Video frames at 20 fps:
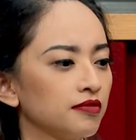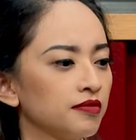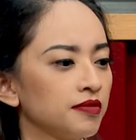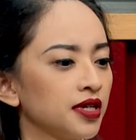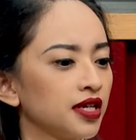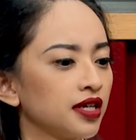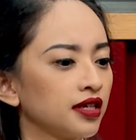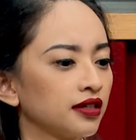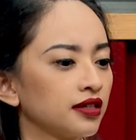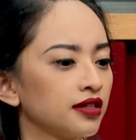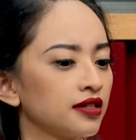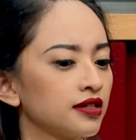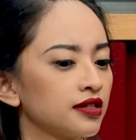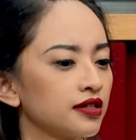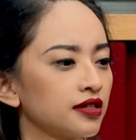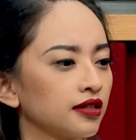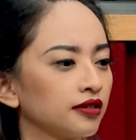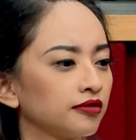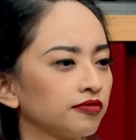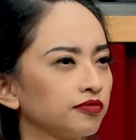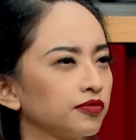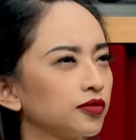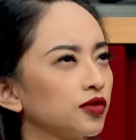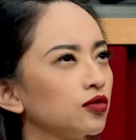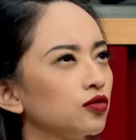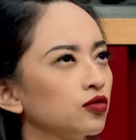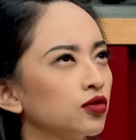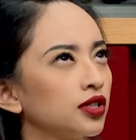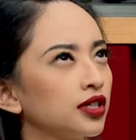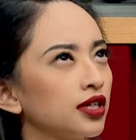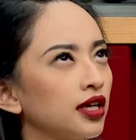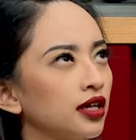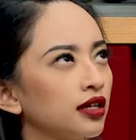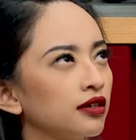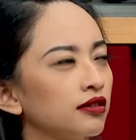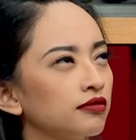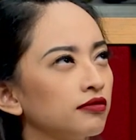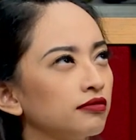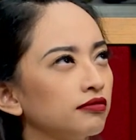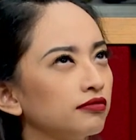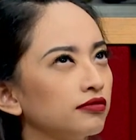because uh, what I